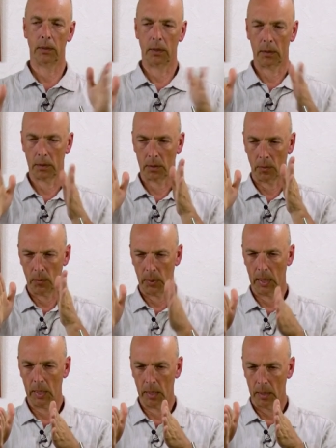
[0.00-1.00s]
system
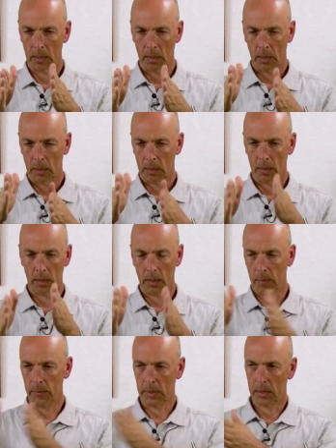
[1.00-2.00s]
where the
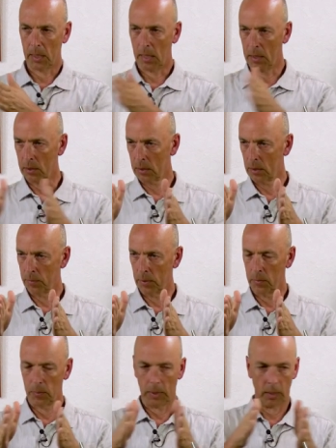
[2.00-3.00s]
delimitations
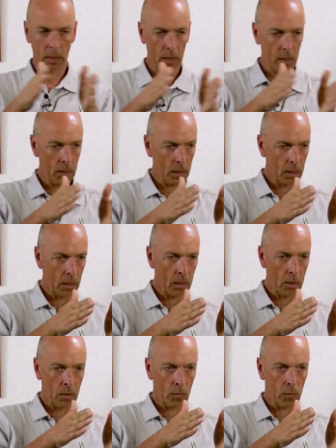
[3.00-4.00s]
between
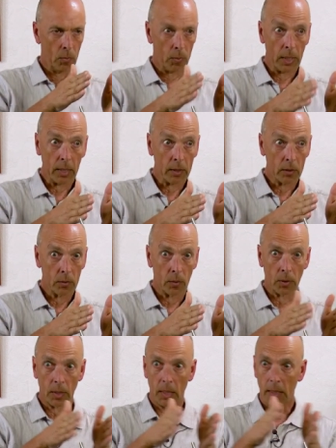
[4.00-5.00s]
one
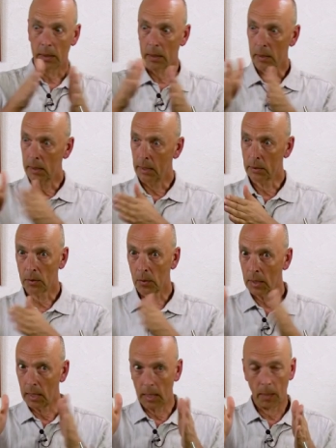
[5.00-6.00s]
yoga and the next
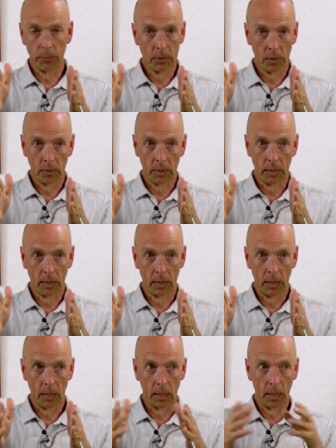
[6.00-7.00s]
yoga are absolutely
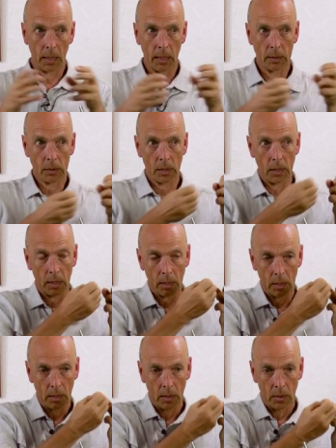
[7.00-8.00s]
clear. Actually,
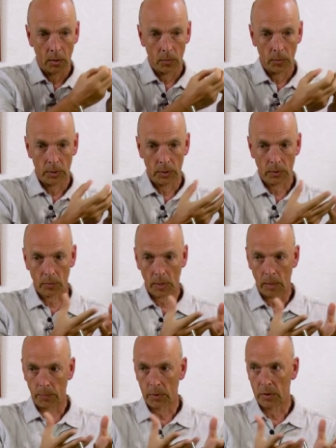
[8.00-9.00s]
we
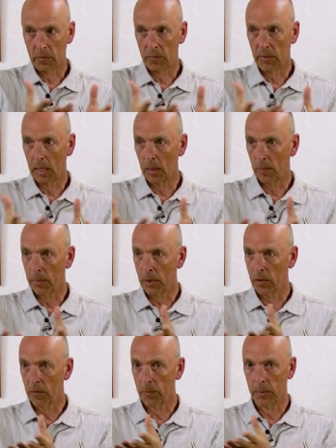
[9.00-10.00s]
describe the
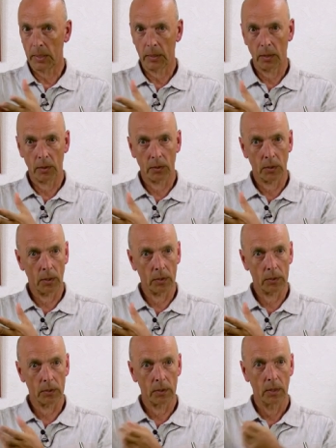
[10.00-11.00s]
development of
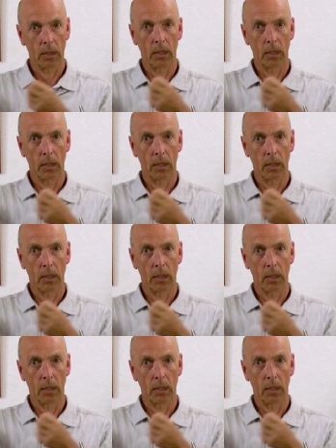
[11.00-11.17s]
practitioners.